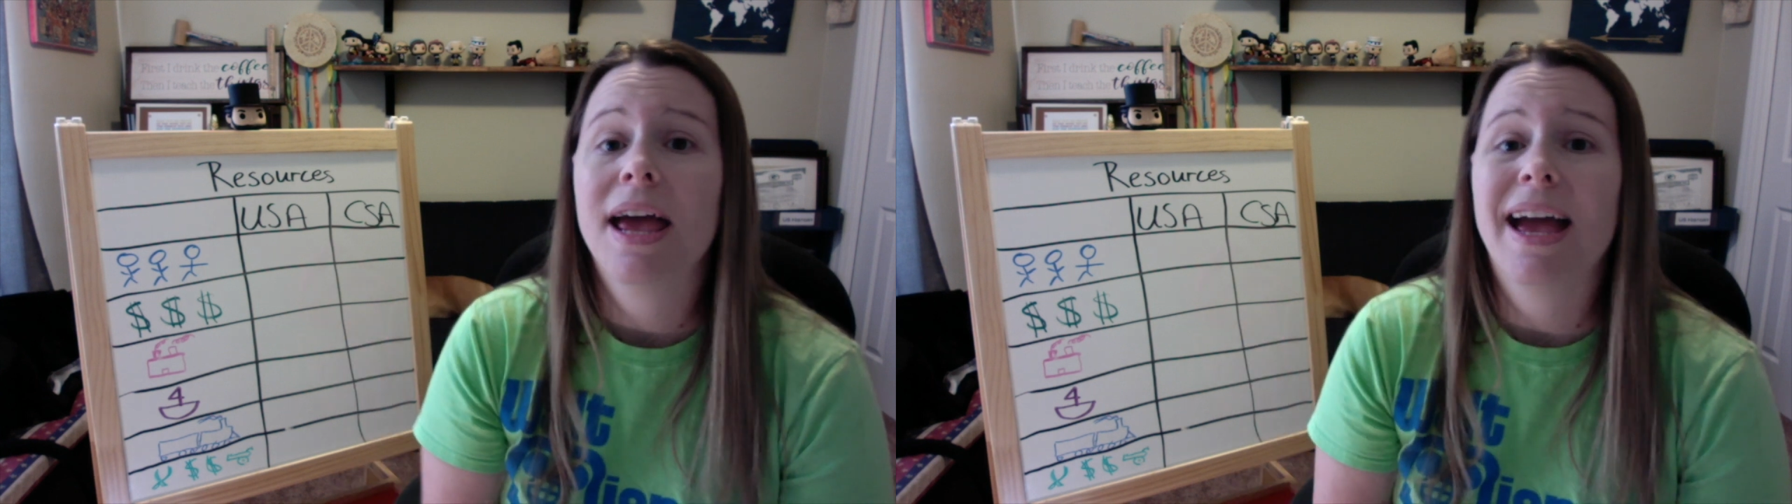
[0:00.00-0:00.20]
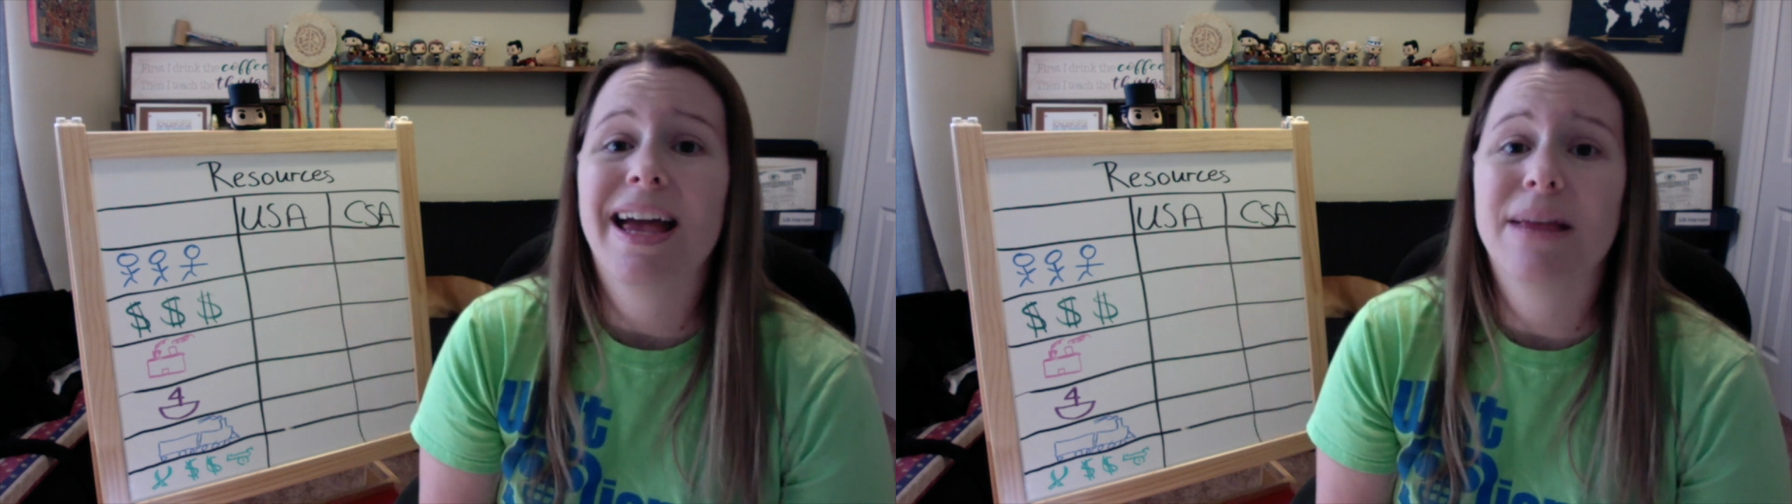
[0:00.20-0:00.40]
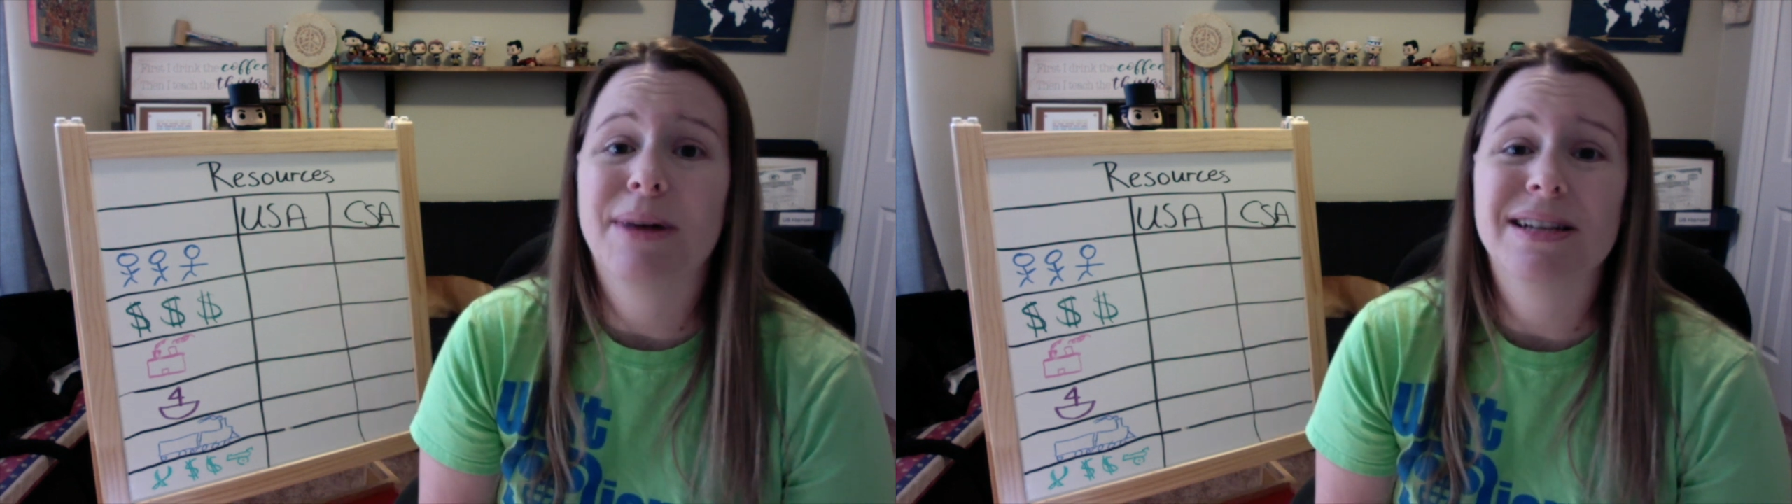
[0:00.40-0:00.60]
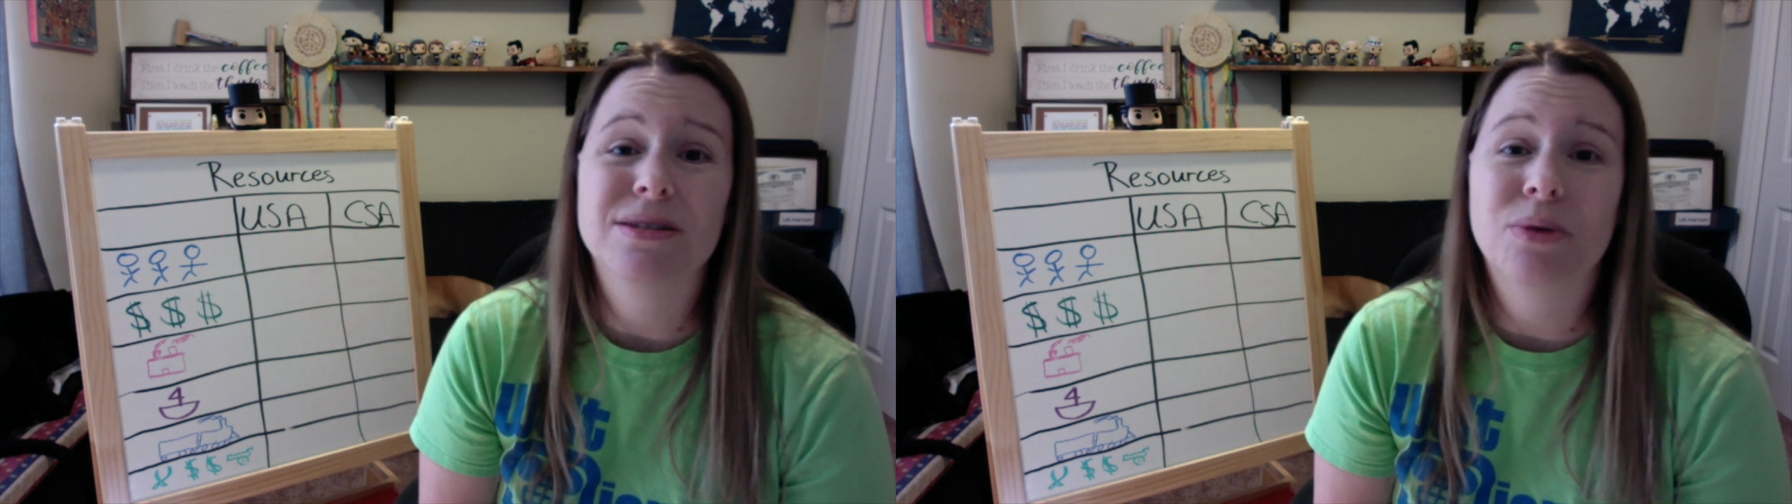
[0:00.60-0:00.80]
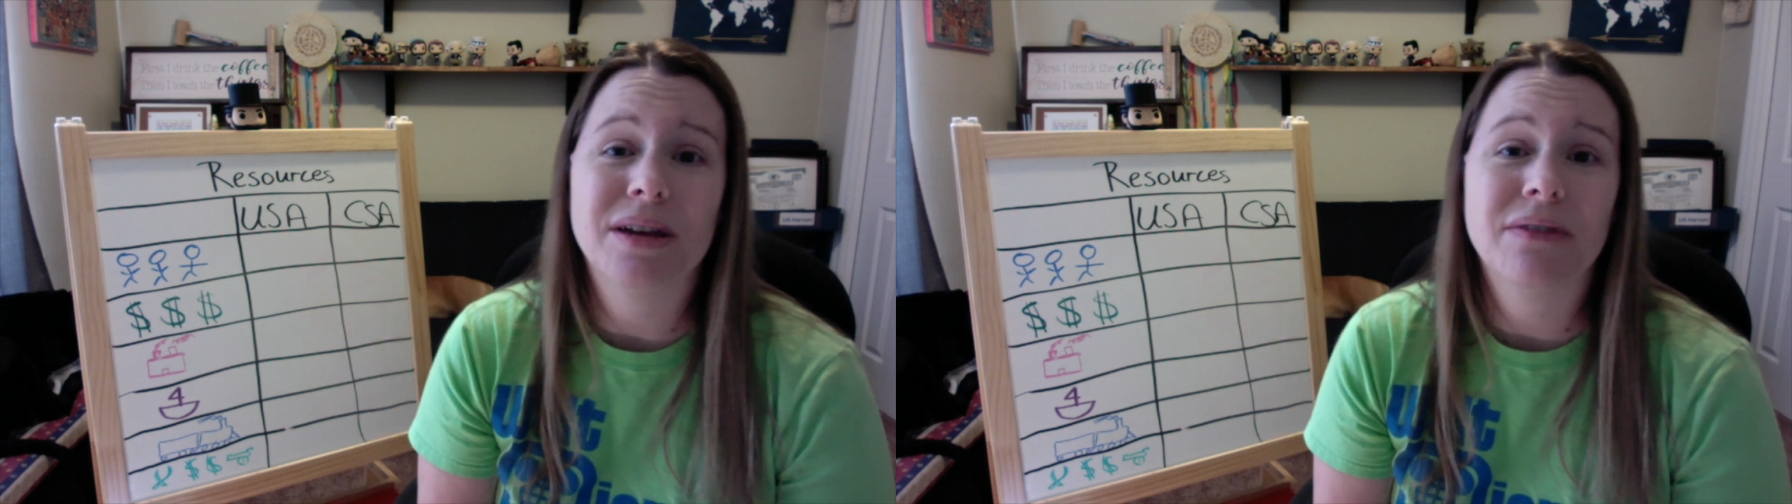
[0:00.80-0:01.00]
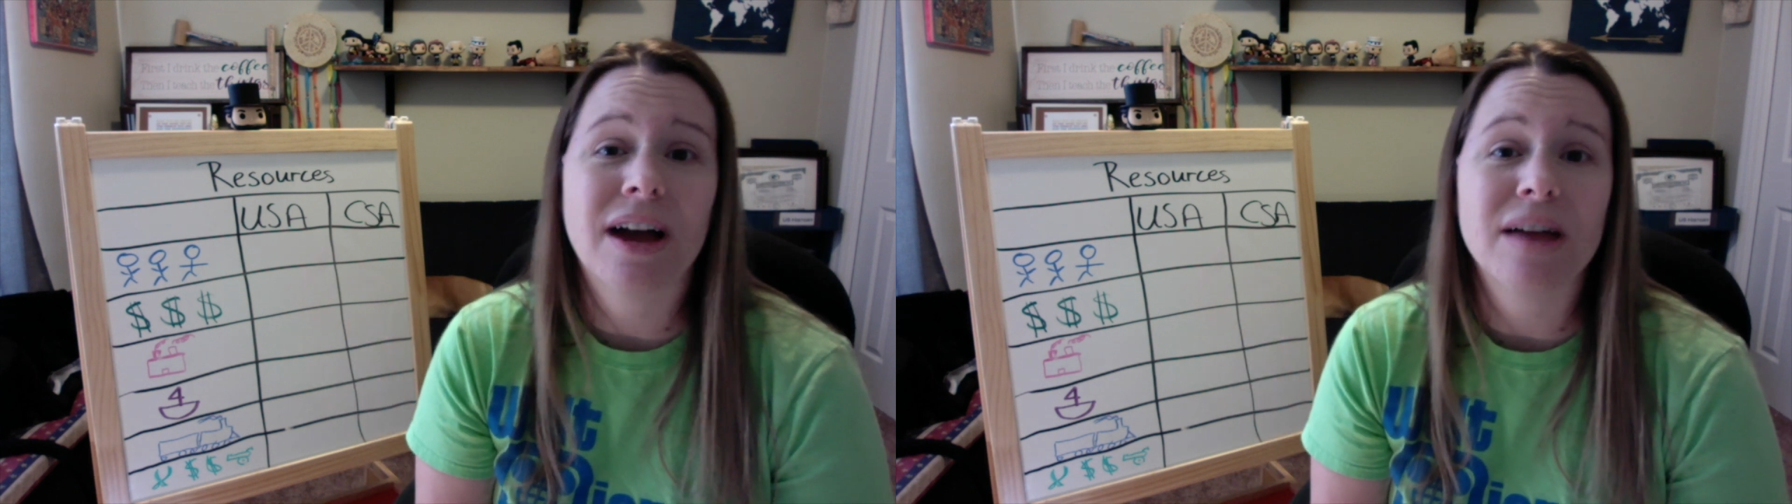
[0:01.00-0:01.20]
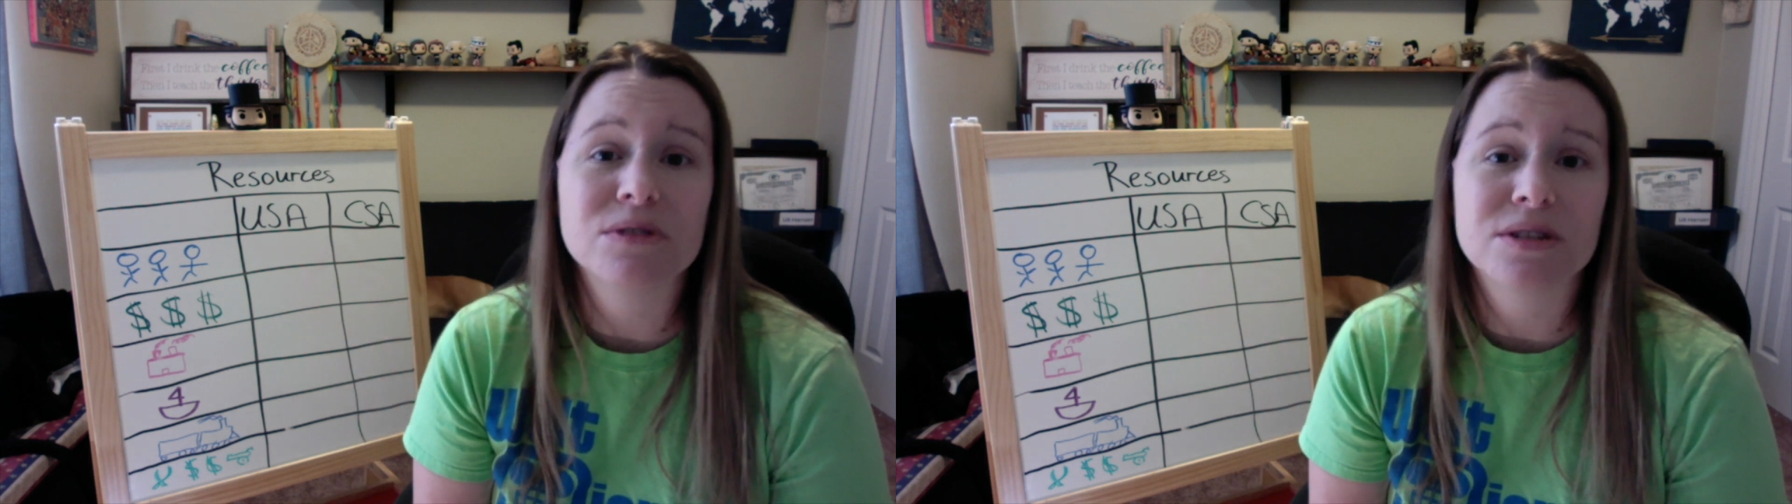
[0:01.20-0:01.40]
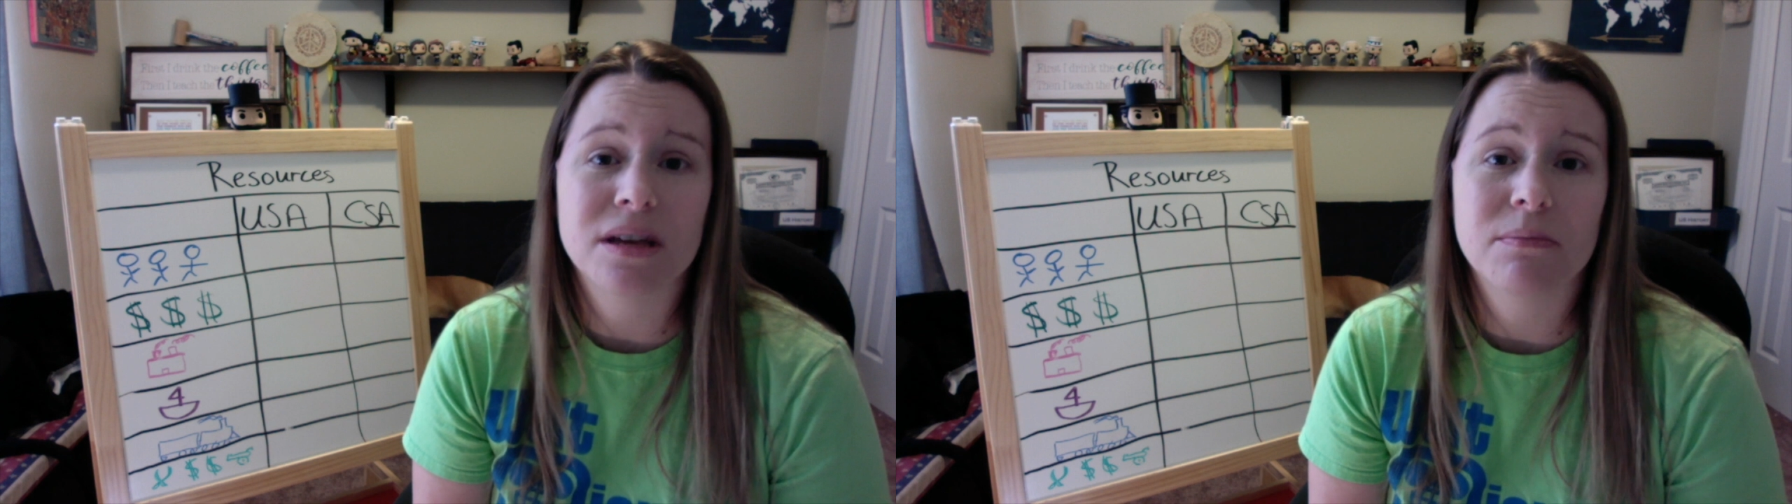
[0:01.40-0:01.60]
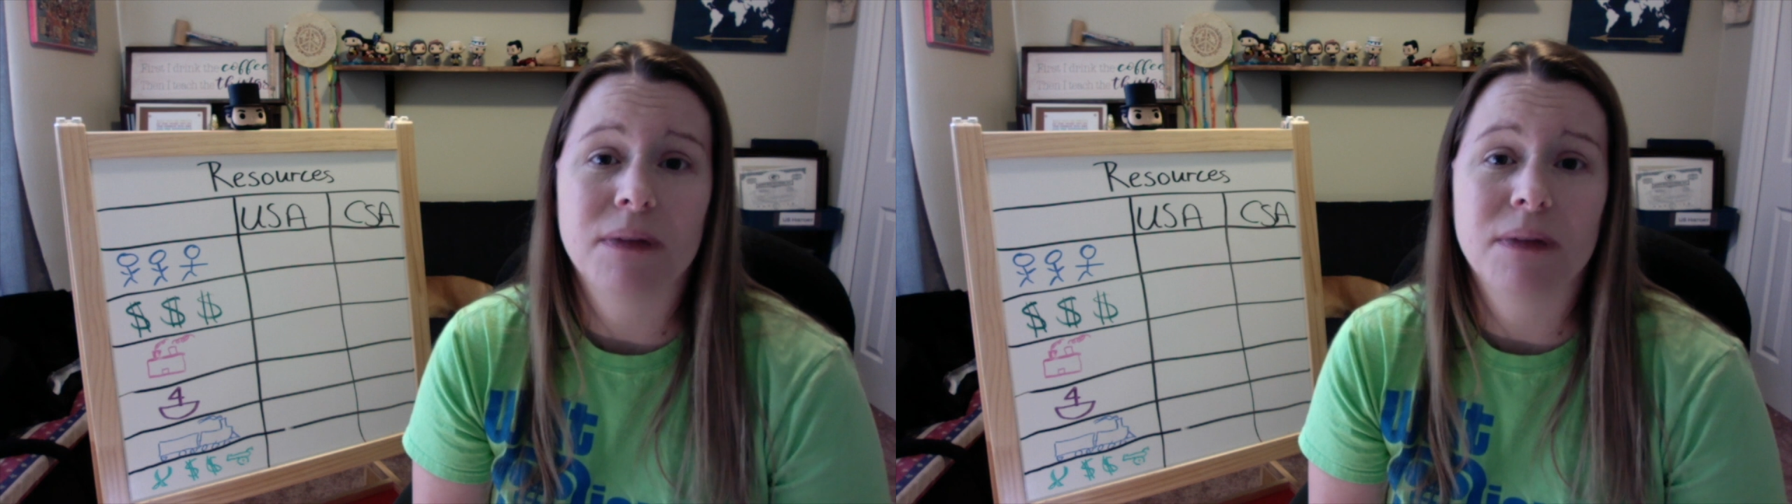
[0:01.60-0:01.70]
and about a 25%